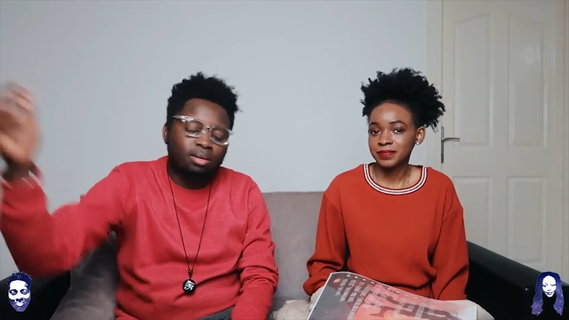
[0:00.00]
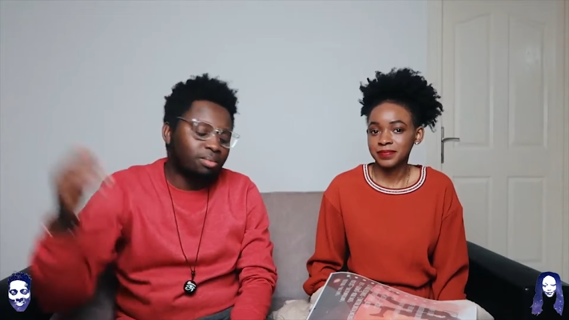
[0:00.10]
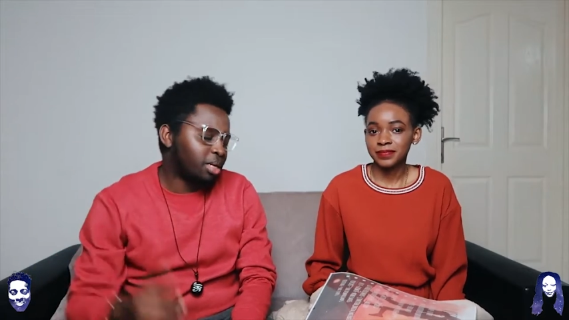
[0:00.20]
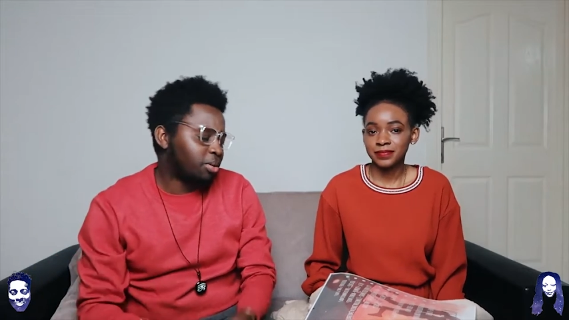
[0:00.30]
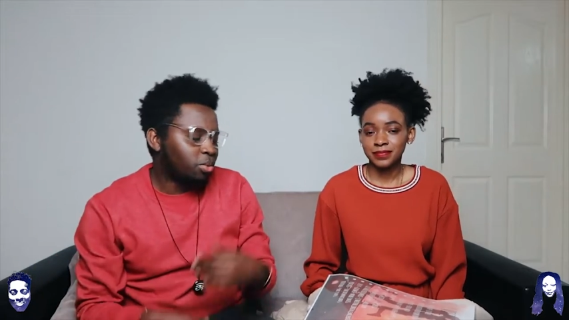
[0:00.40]

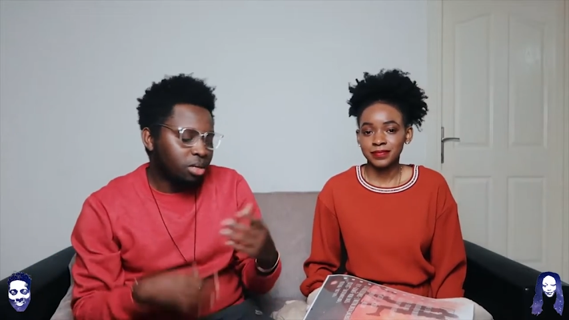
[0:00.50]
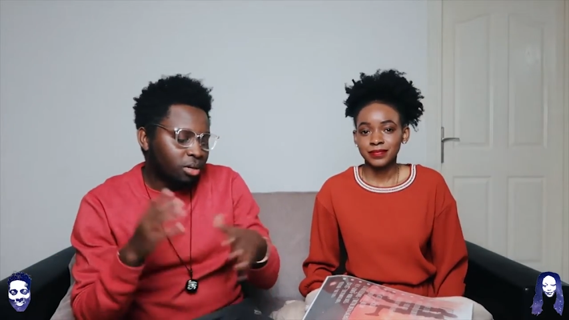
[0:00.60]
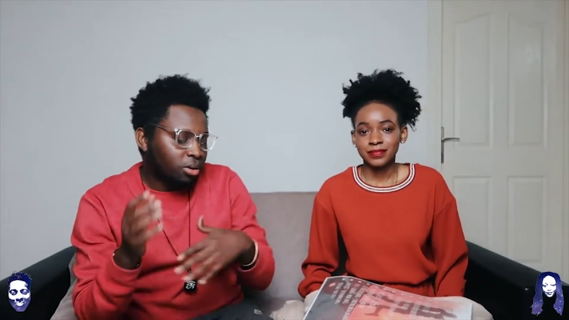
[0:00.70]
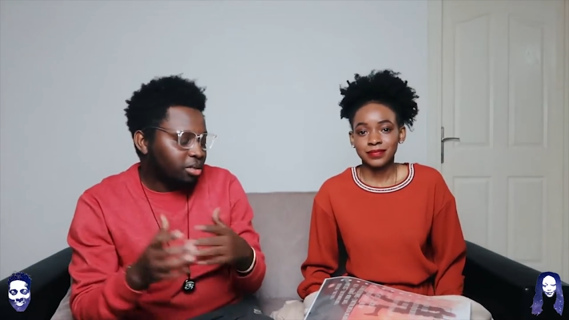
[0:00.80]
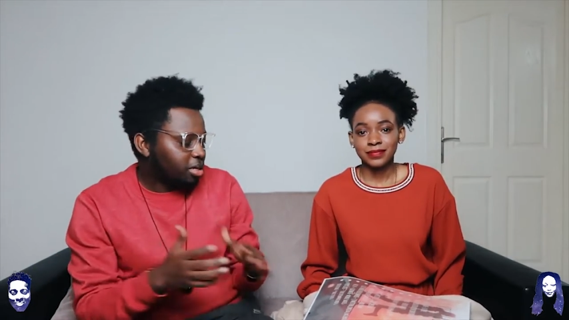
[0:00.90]
Speaker 1: term and
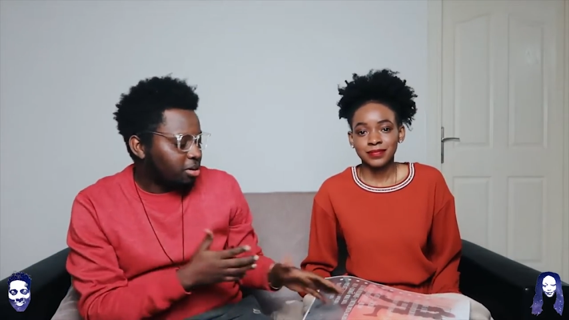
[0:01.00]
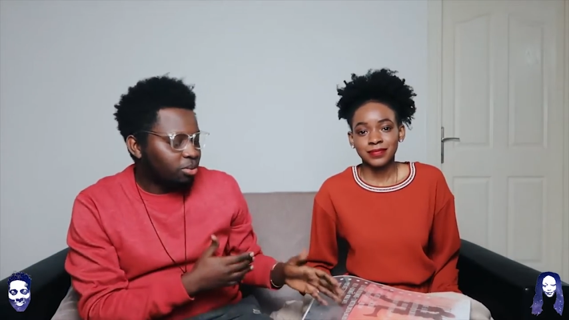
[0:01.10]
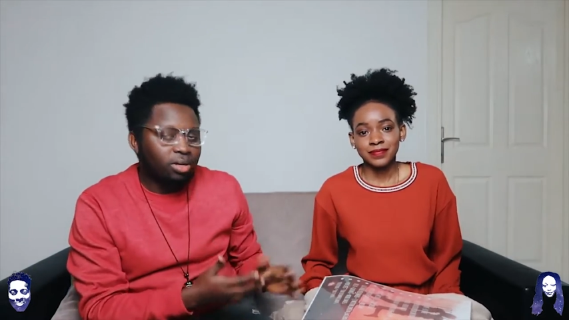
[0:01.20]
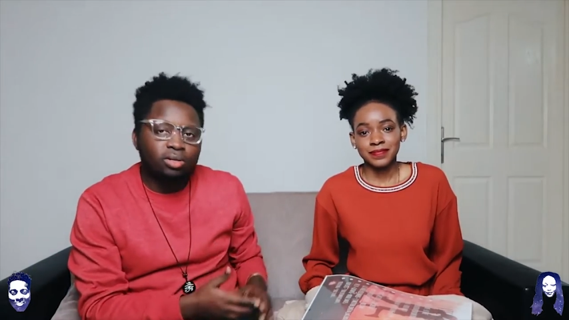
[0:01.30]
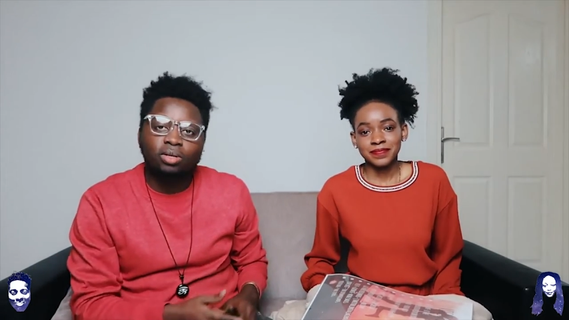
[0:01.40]
whatnot. Yeah,
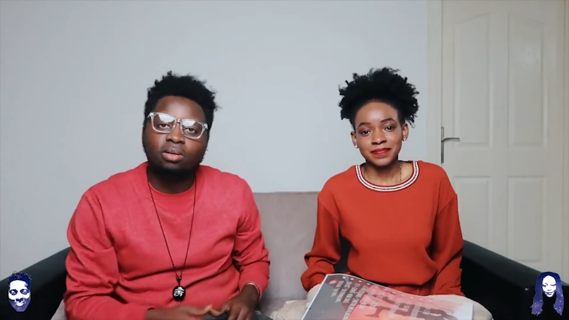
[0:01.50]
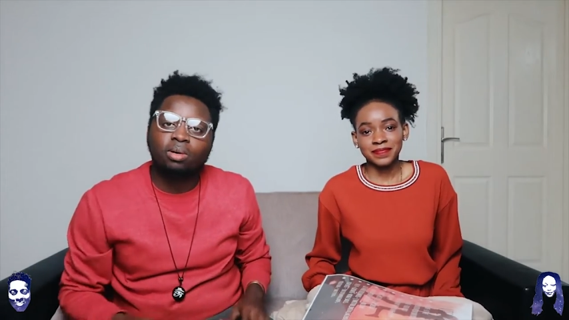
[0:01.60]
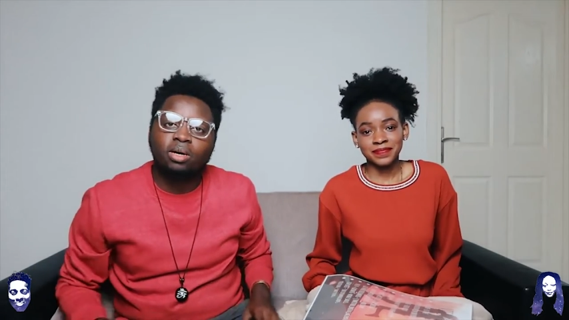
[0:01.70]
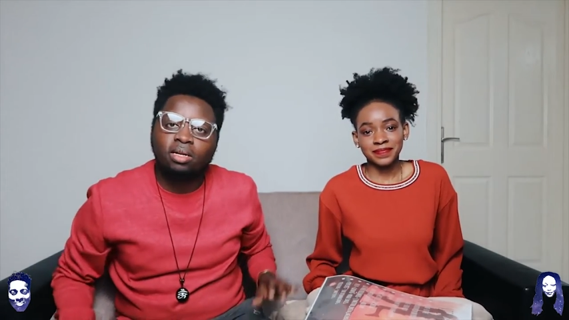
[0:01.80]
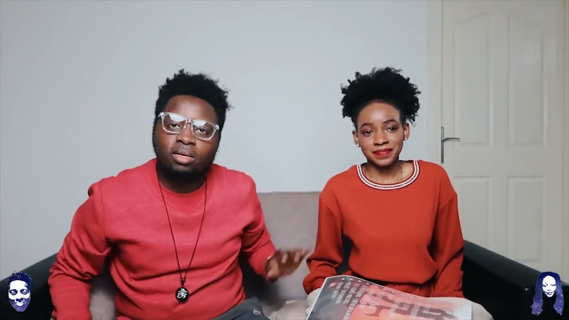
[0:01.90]
we're going to talk
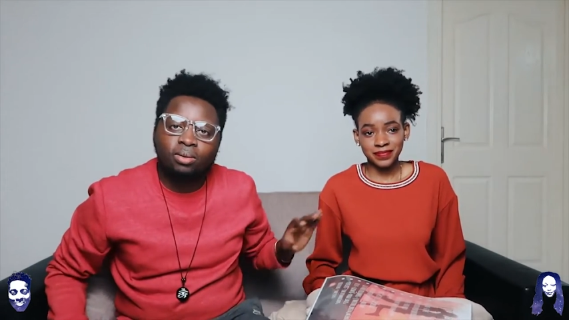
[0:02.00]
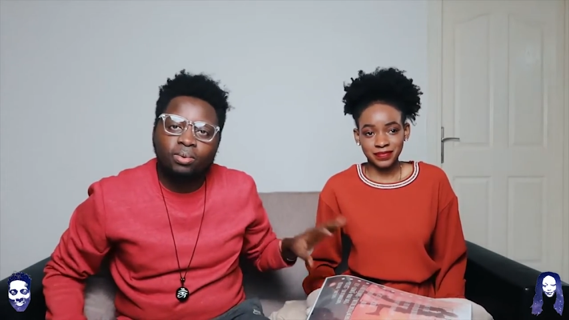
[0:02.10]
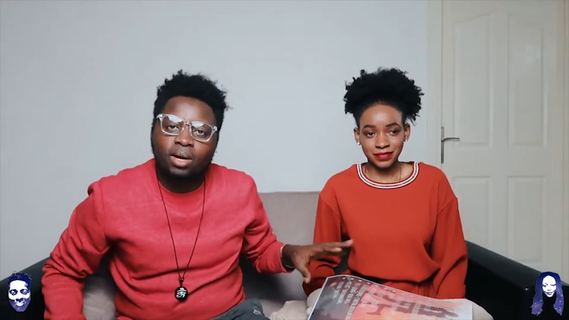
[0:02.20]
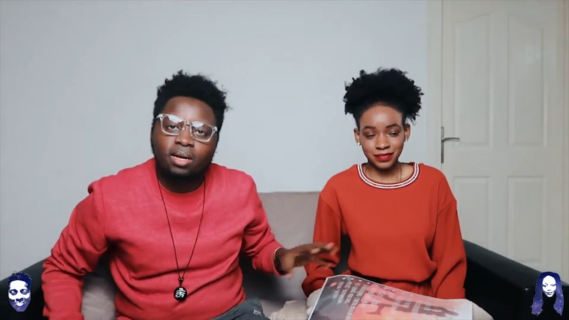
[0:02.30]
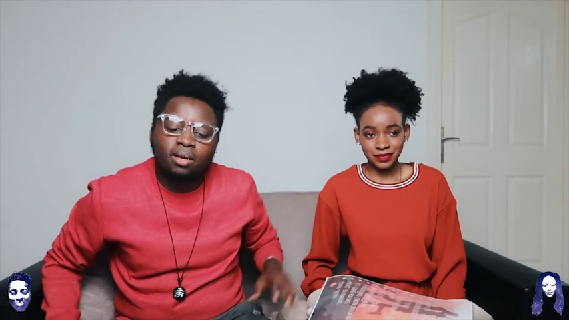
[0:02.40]
about it
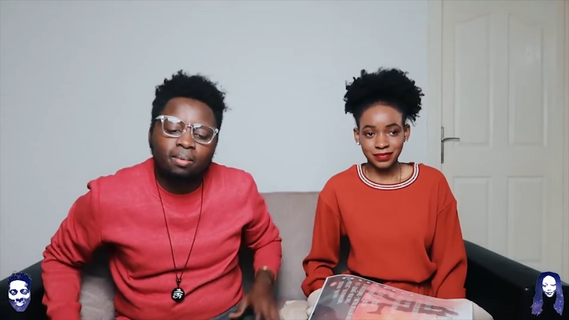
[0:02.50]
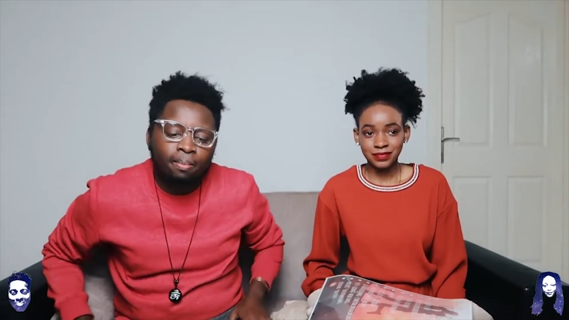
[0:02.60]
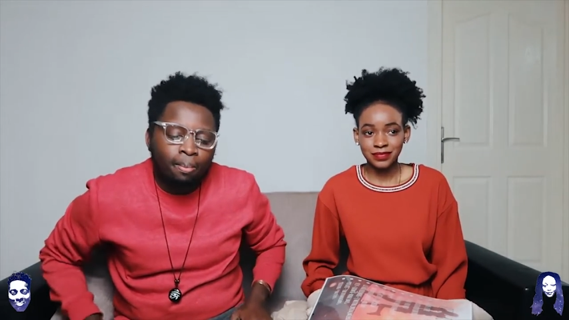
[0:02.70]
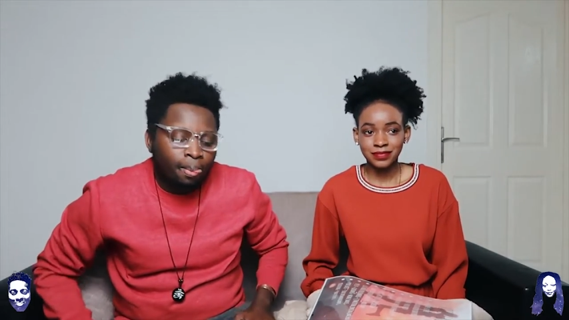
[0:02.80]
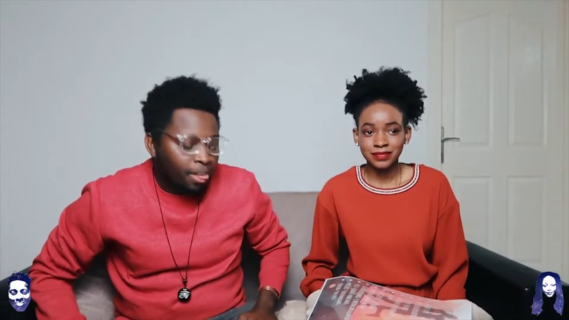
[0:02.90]
right here.
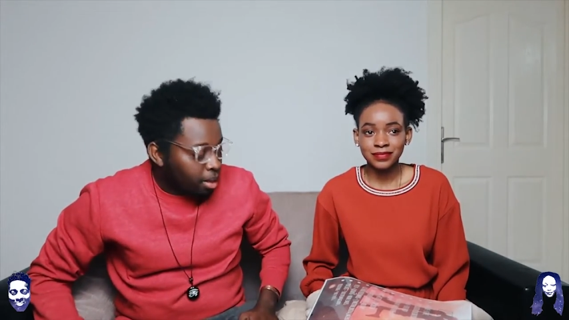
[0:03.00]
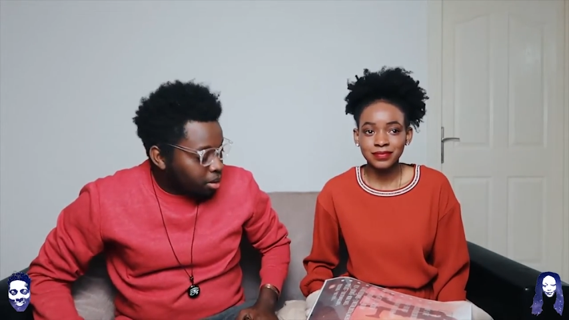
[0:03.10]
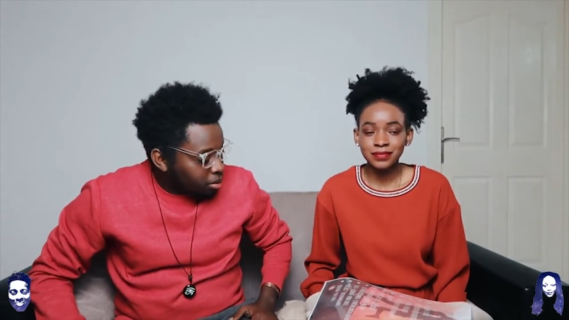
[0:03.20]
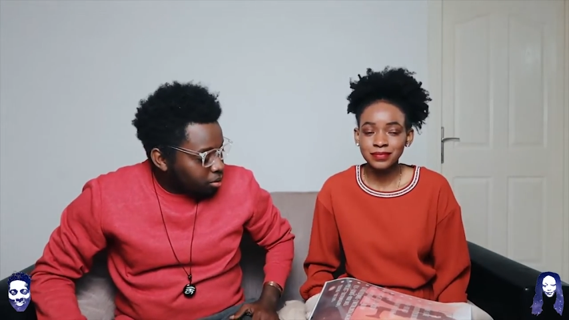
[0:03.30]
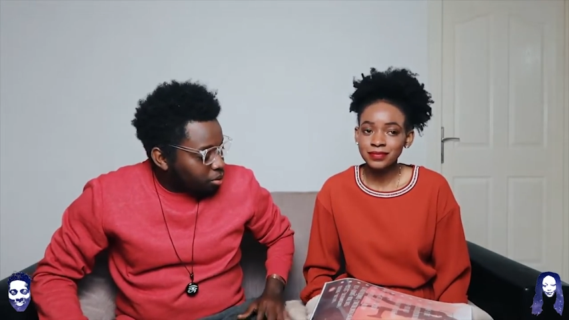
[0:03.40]

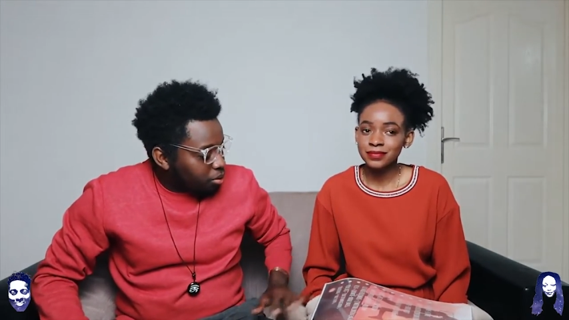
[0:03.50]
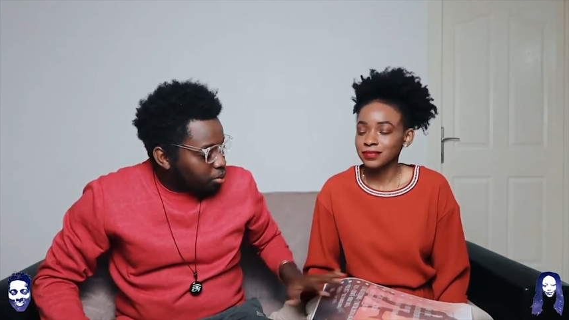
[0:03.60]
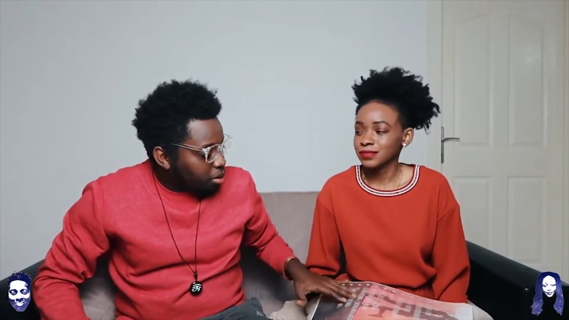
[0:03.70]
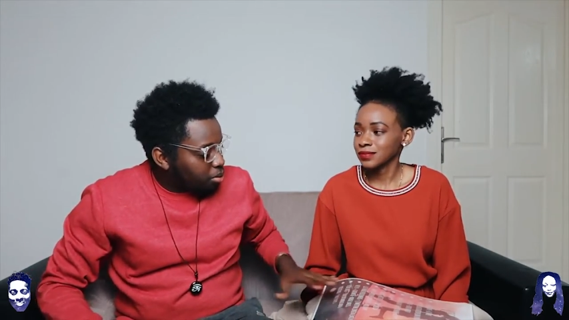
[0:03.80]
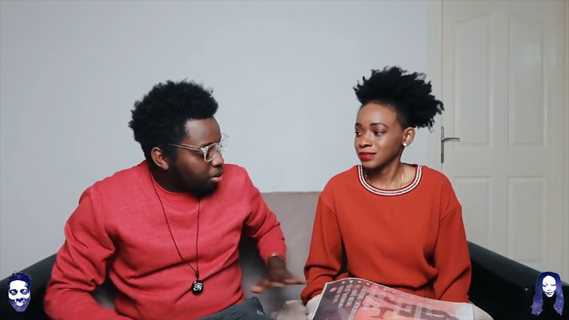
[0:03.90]
So
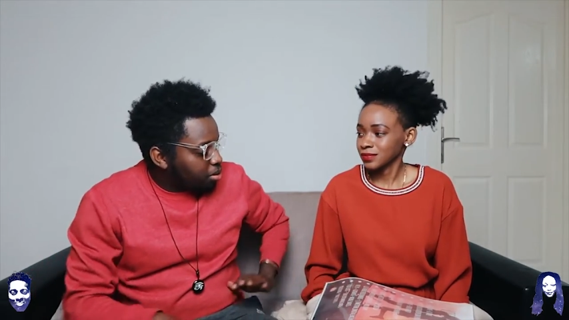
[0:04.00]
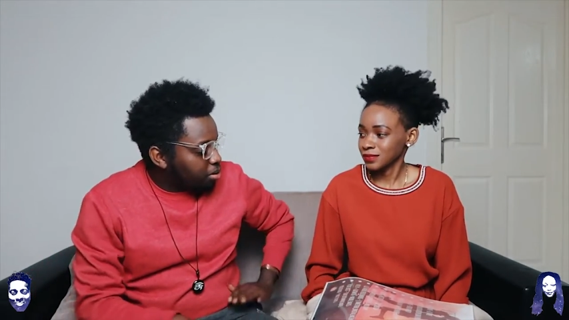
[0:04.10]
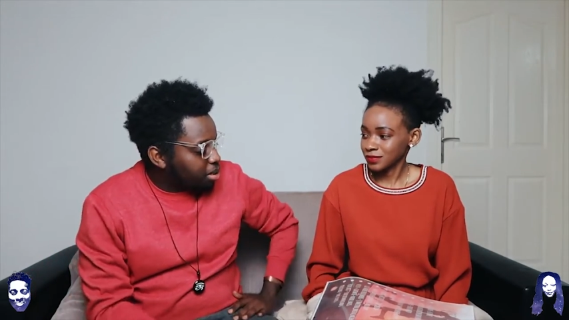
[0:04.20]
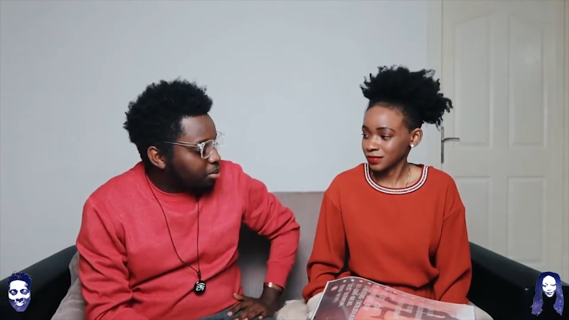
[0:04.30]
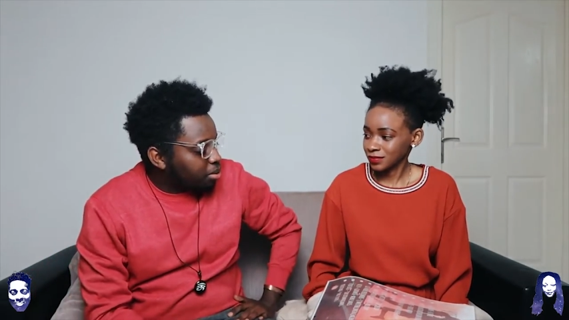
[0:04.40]
what are we going
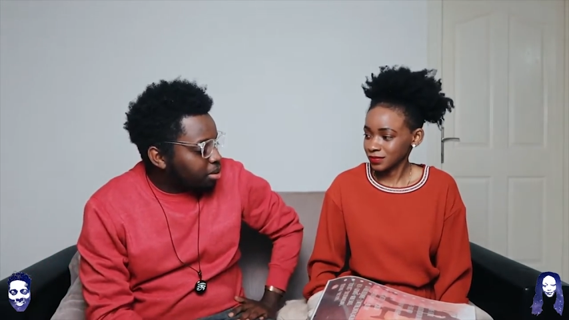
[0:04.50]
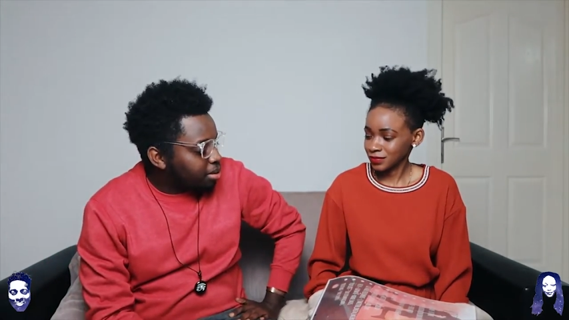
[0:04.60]
to start